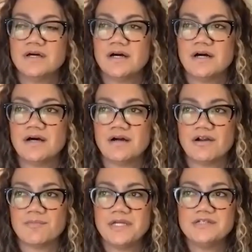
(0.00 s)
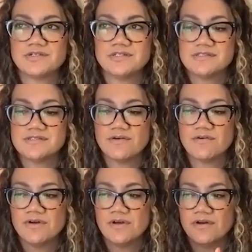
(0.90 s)
uh, are patrons.
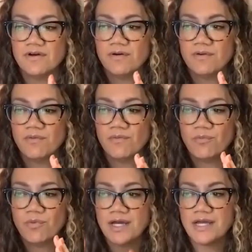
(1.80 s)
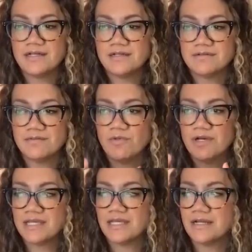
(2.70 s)
So what
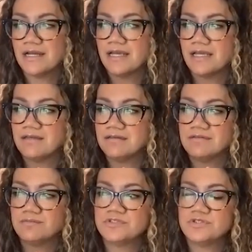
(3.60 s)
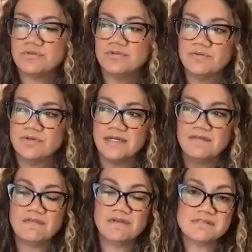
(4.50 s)
what can I do
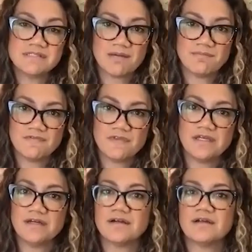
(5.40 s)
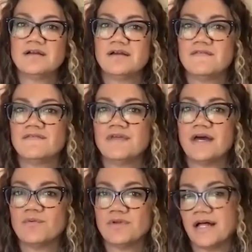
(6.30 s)
in this time of the year
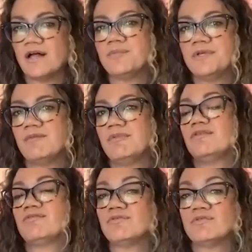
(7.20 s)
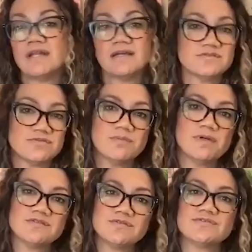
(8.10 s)
that will help get me through the next three
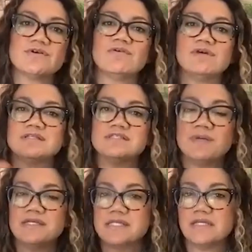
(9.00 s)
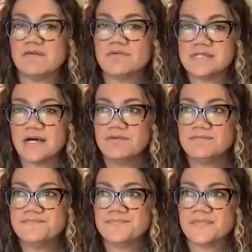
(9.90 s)
months or so and spacing those out